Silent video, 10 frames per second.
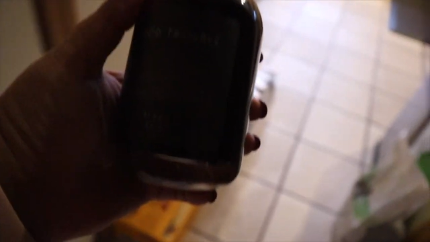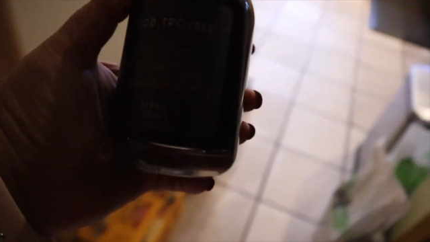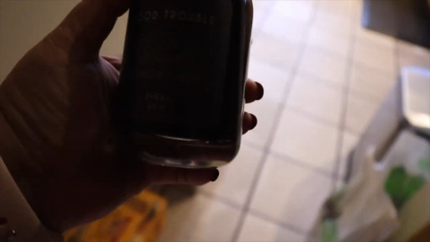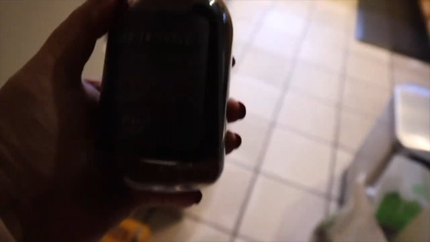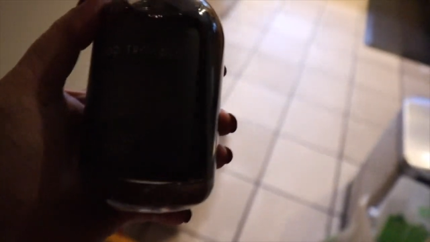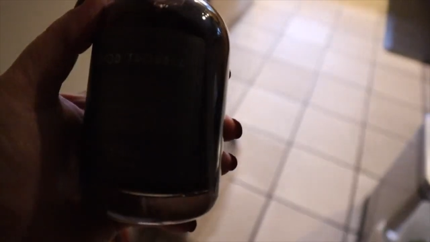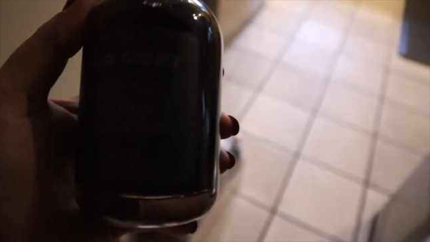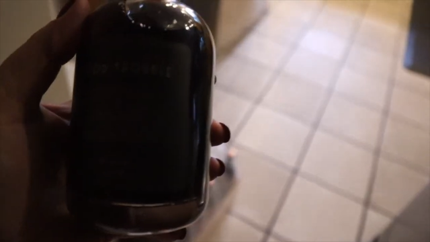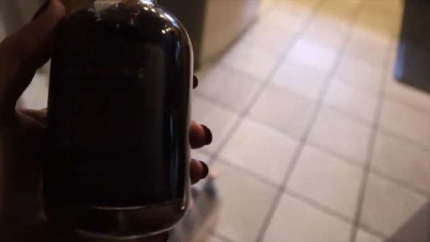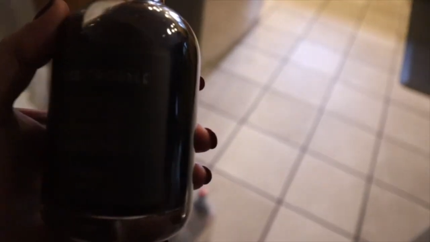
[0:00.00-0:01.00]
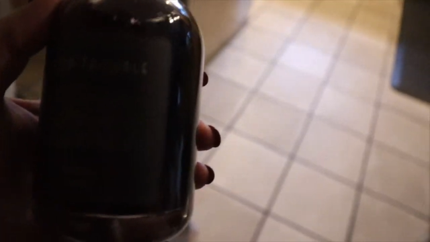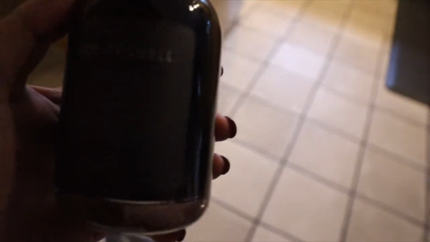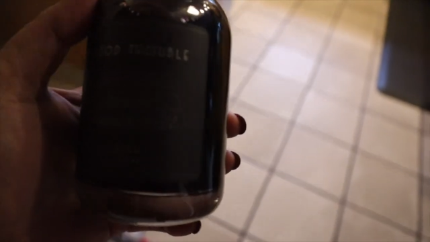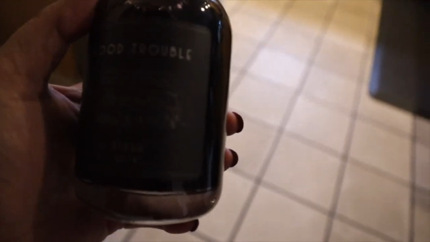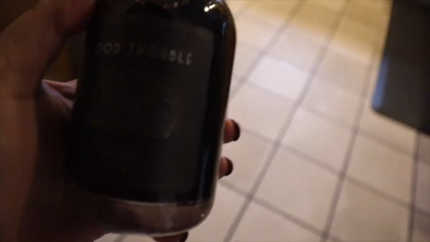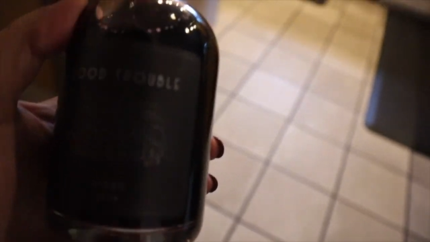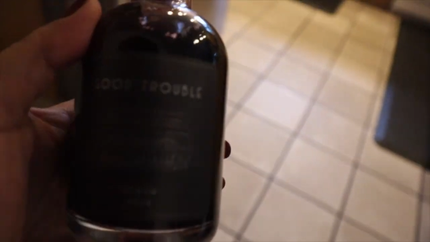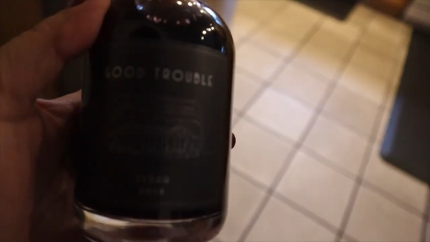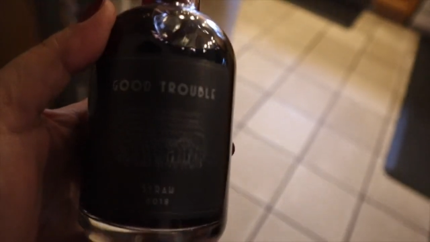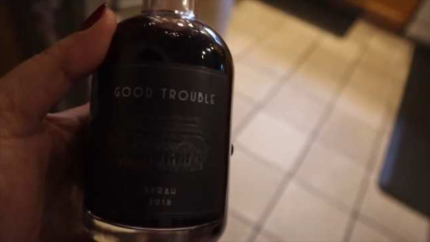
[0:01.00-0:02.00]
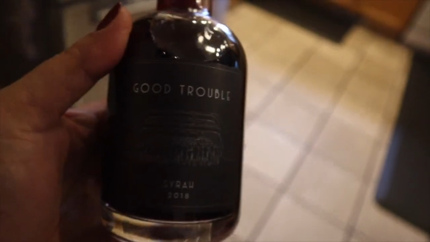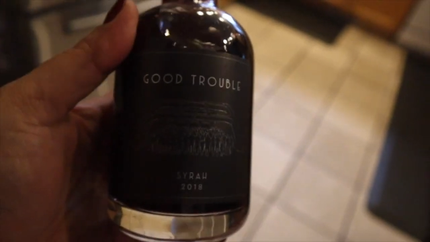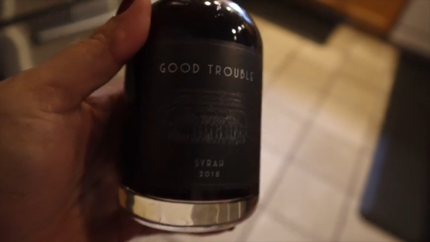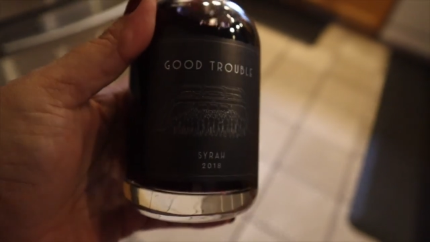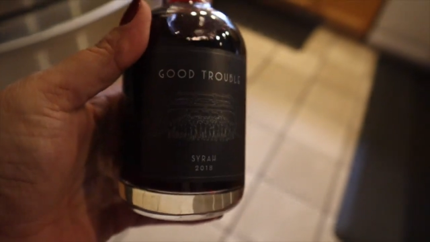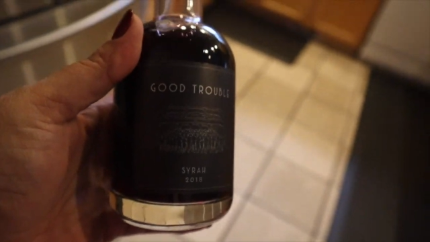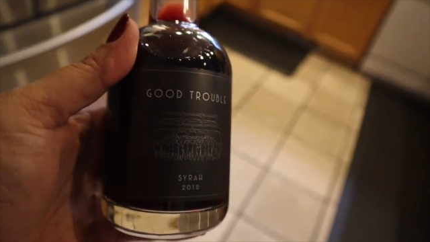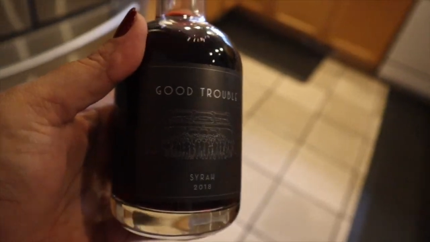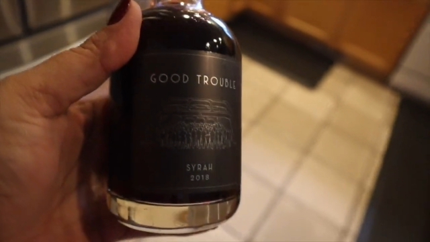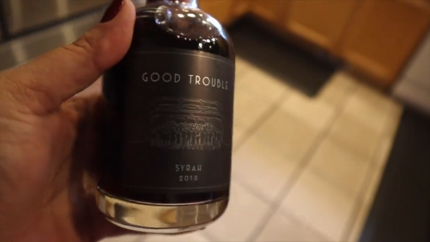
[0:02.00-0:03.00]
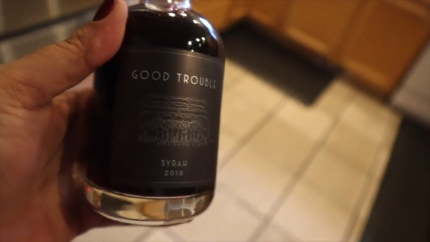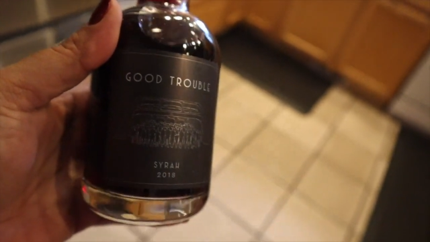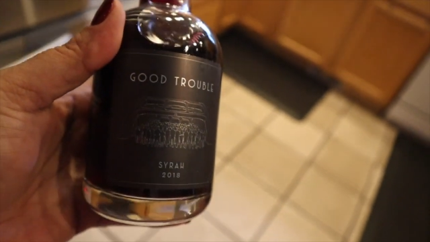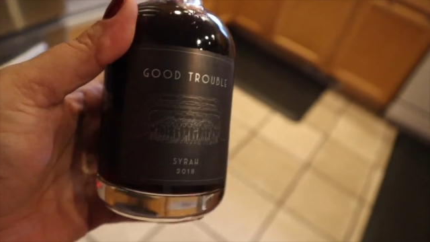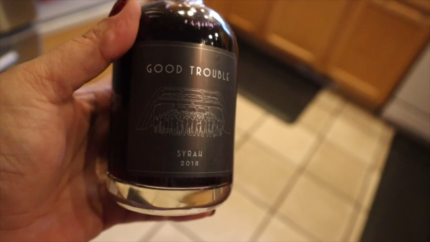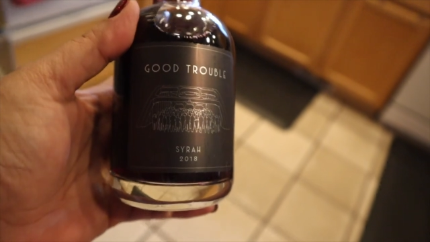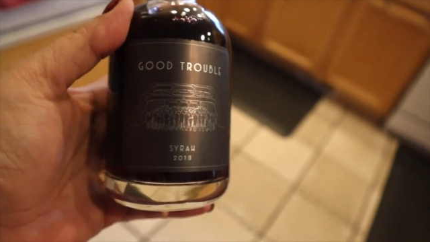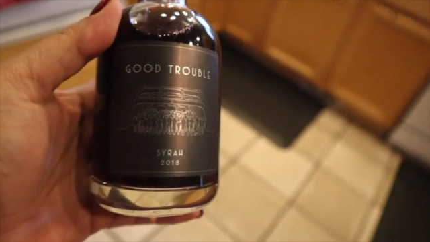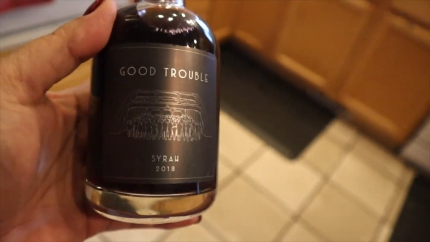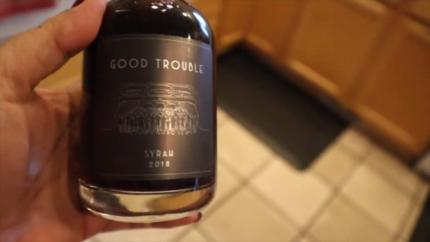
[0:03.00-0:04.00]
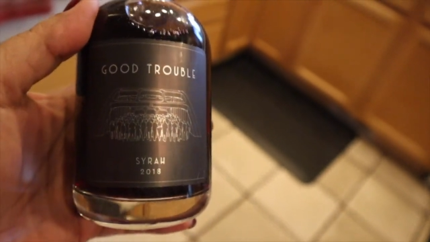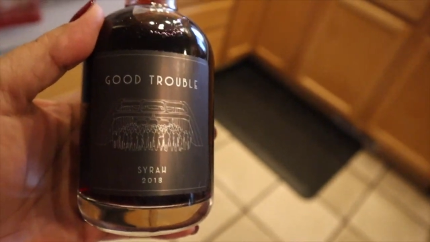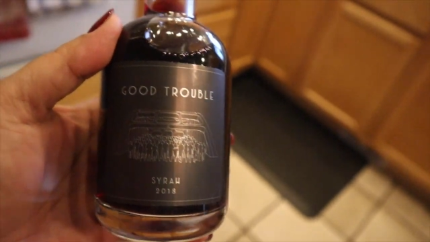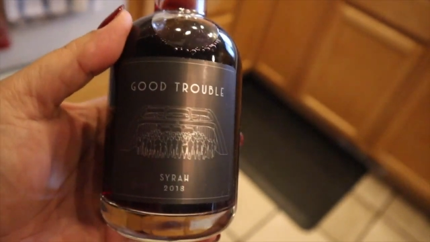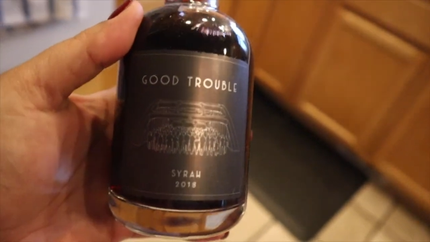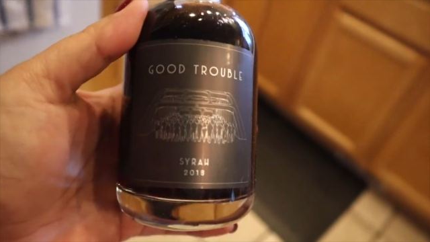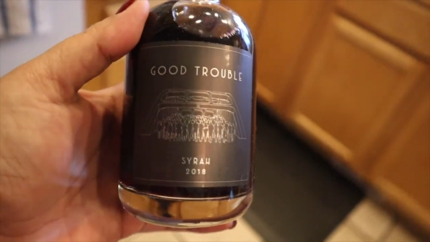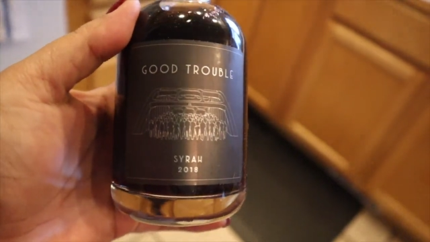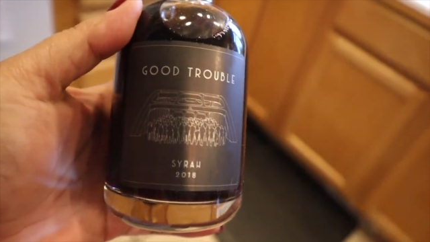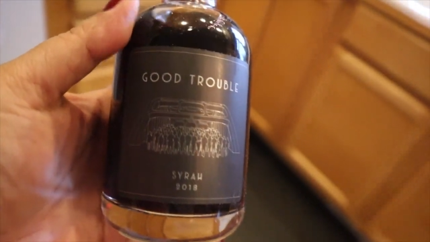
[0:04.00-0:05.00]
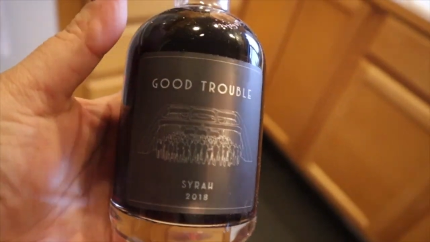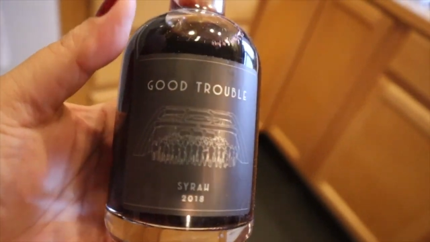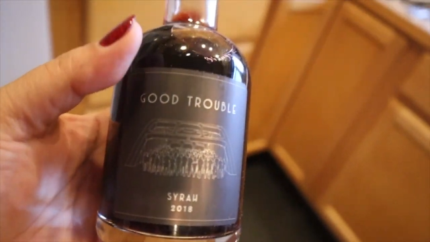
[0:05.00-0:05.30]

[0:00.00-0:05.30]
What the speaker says: [unreadable: no face in view]